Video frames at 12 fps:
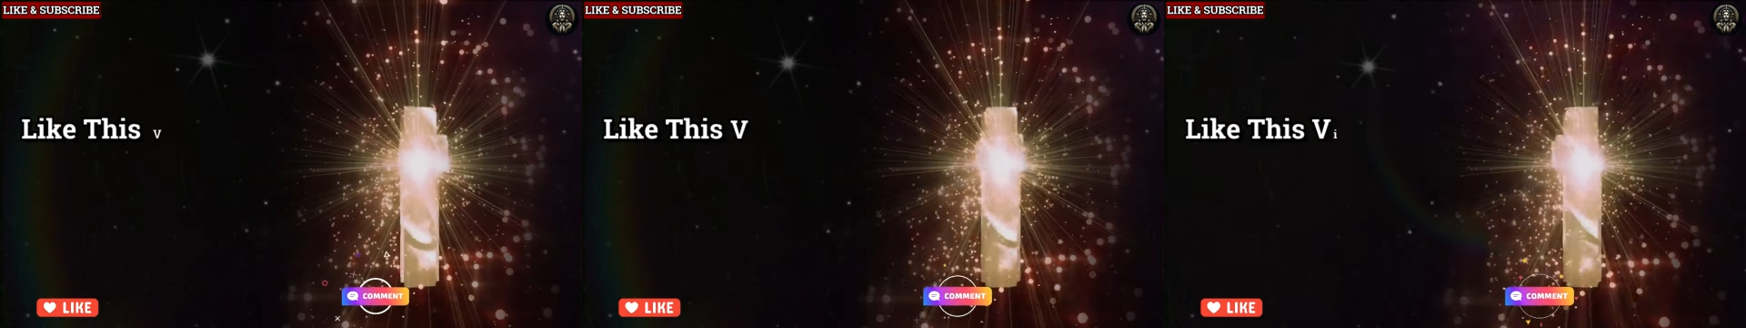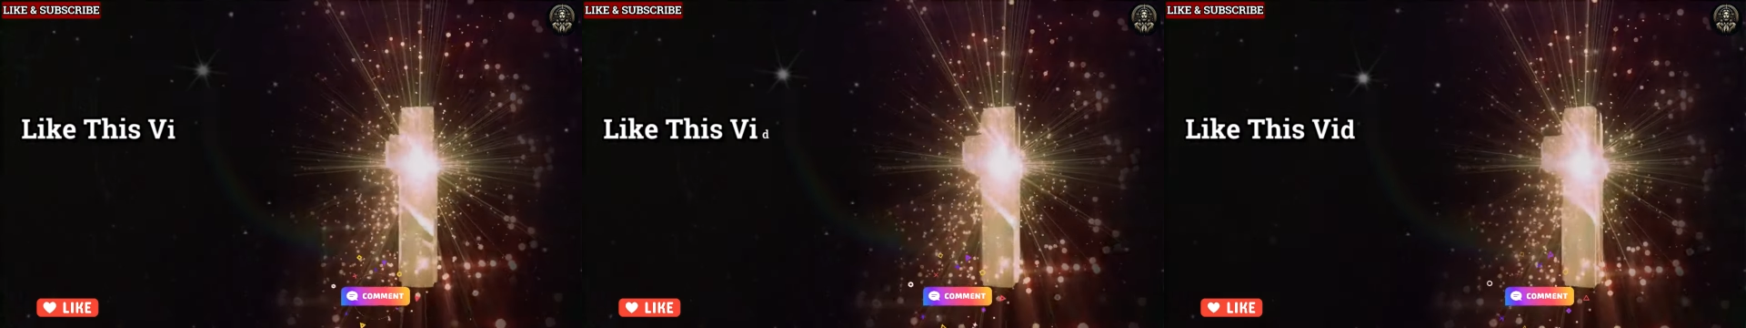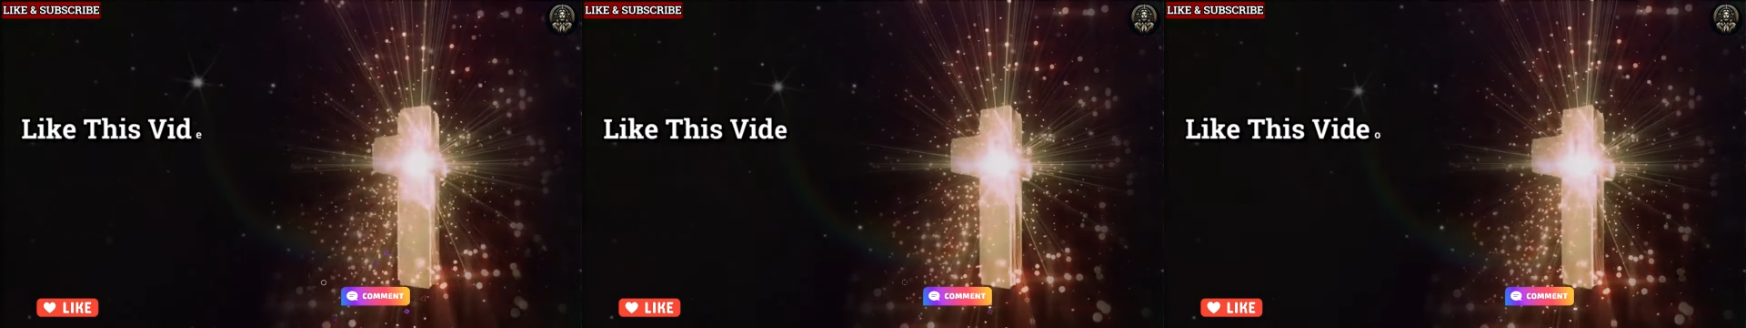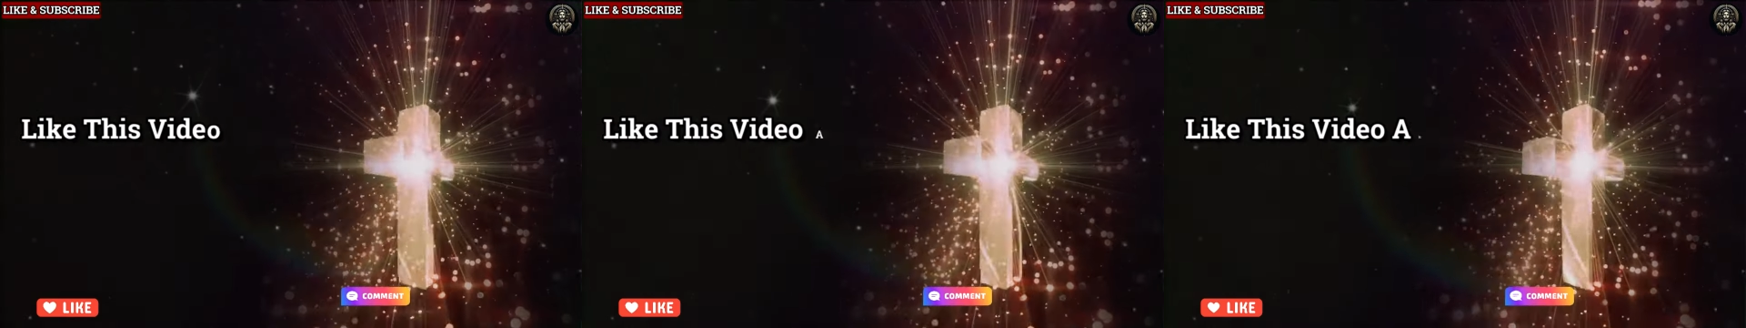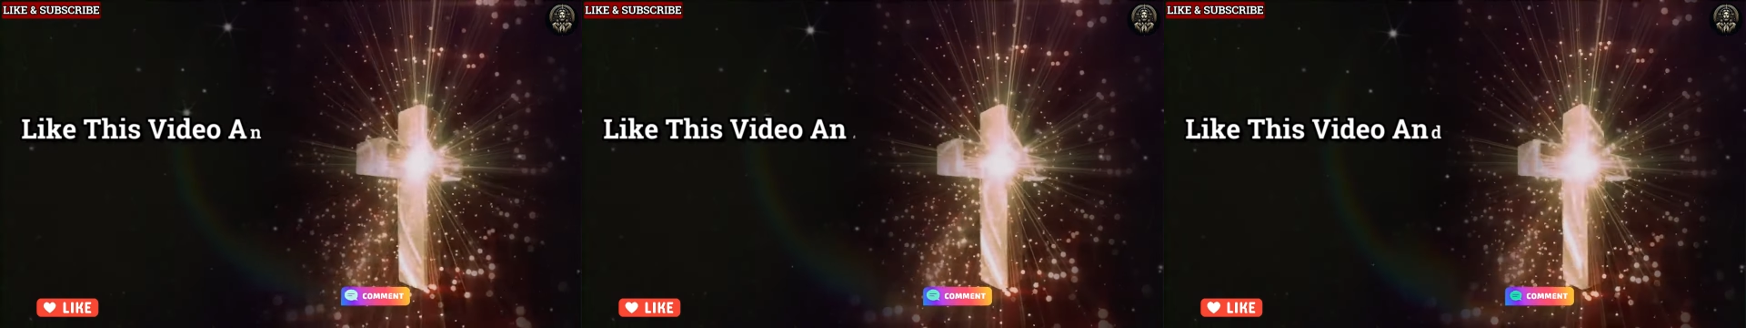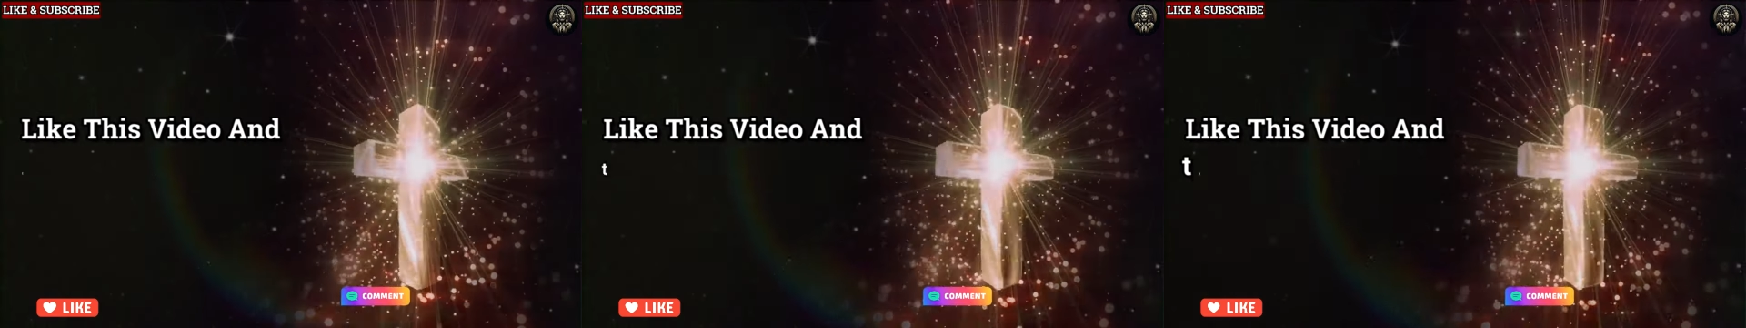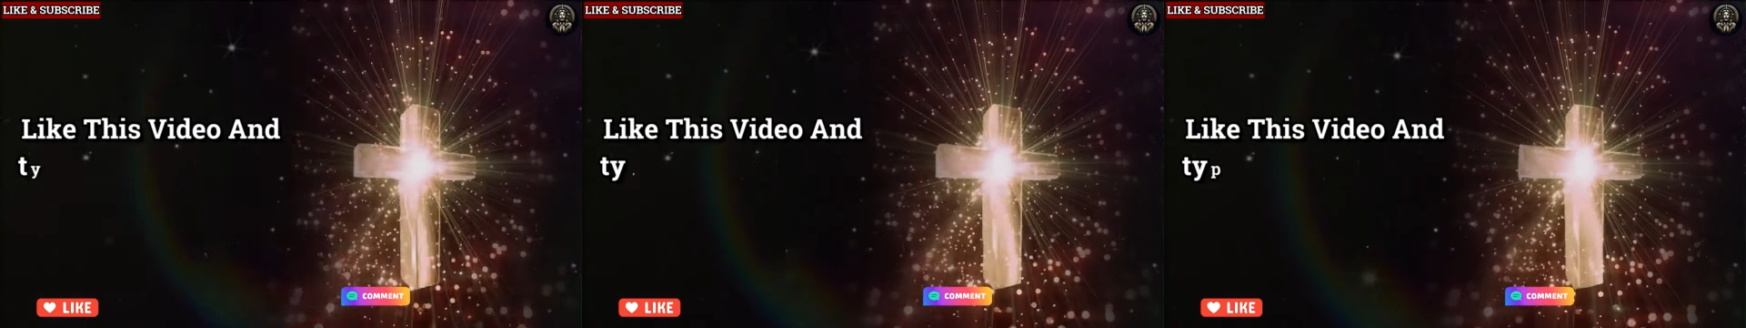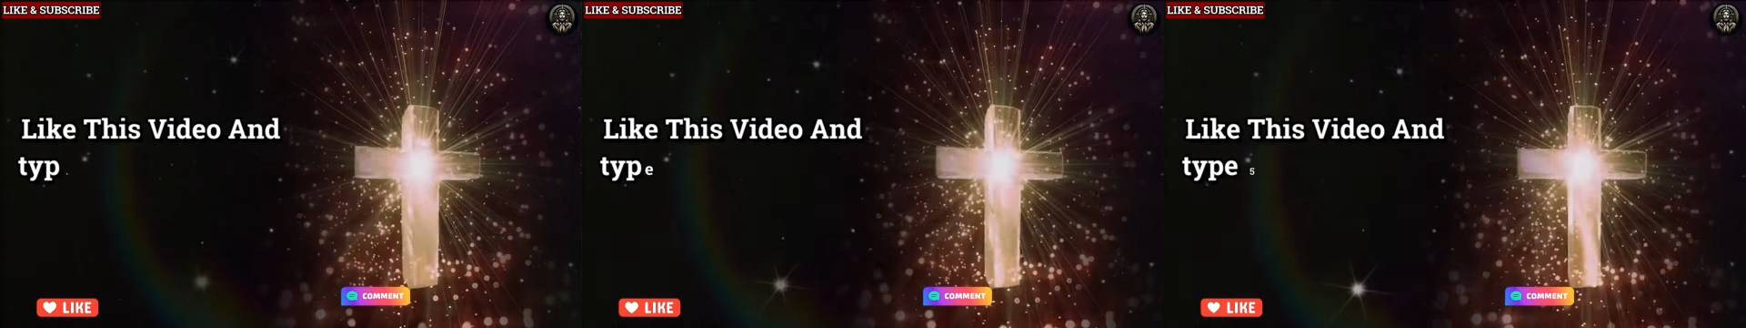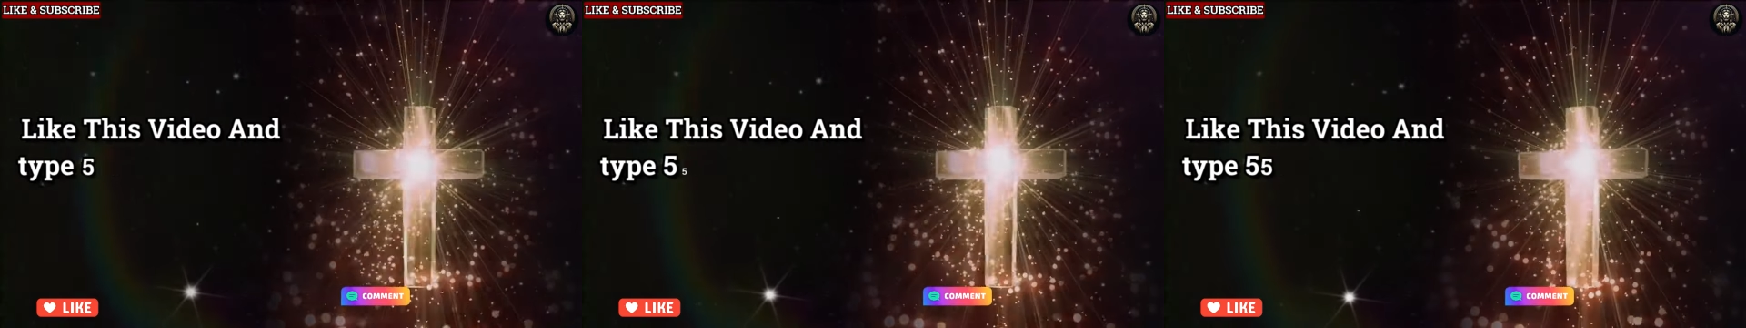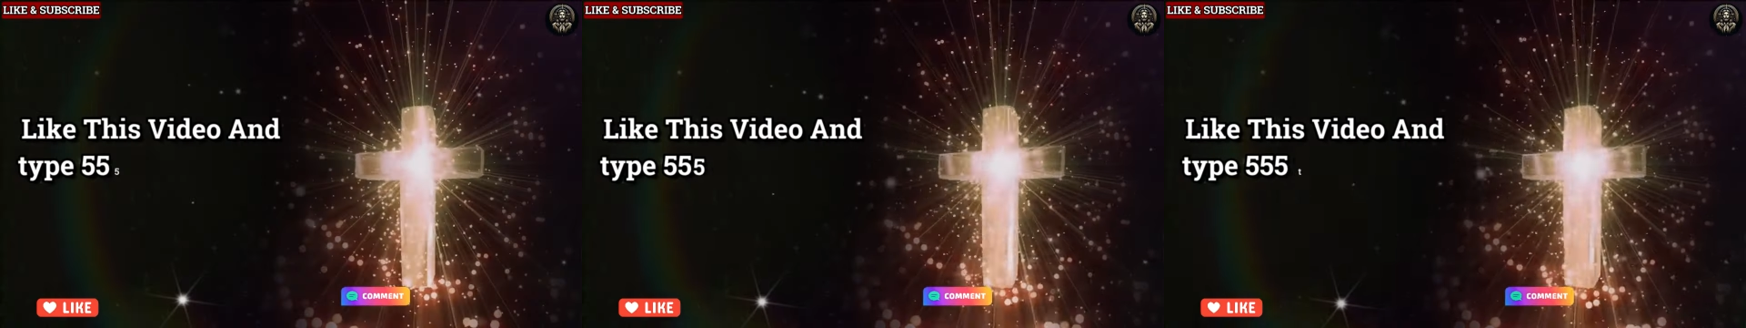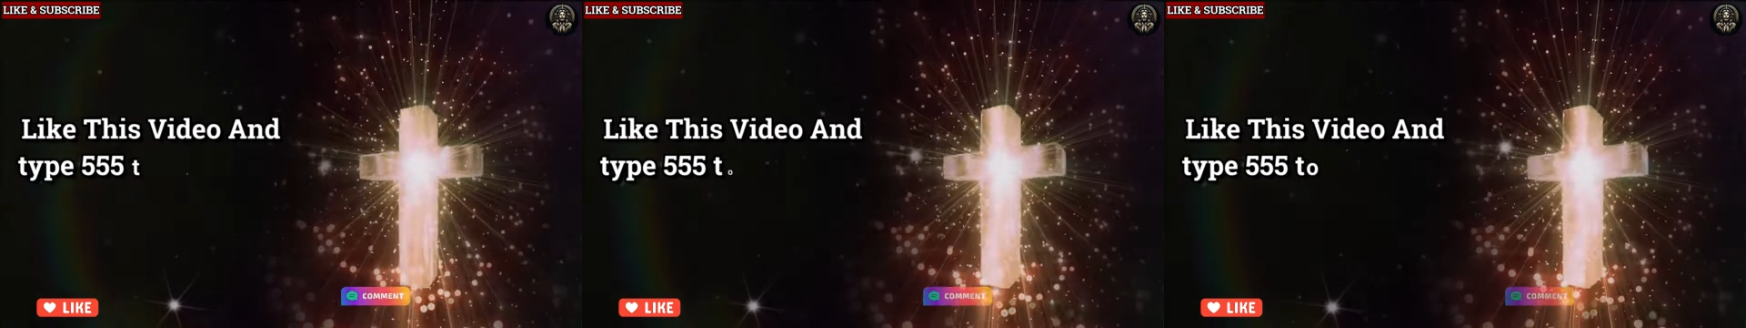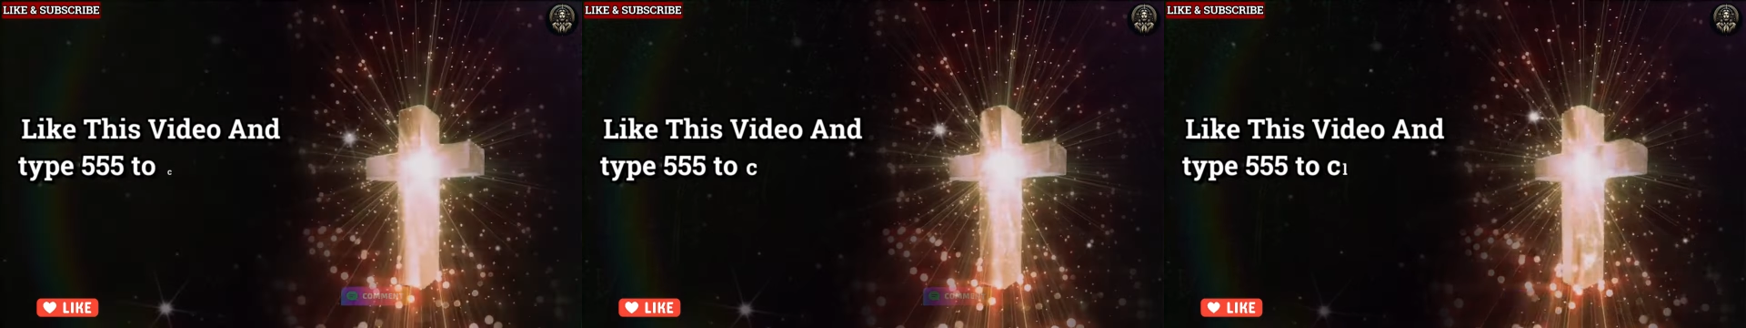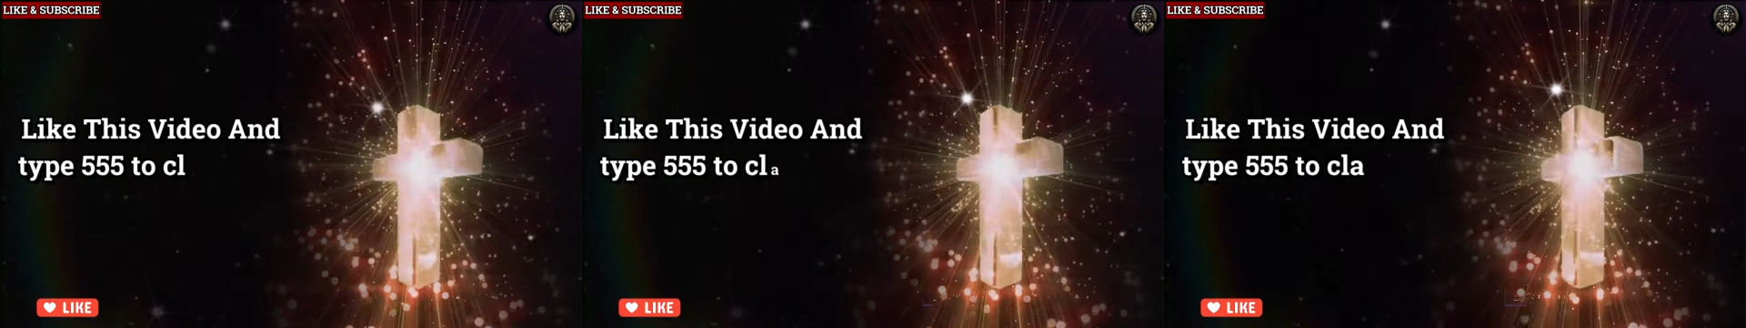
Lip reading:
Nobody's mouth can be seen.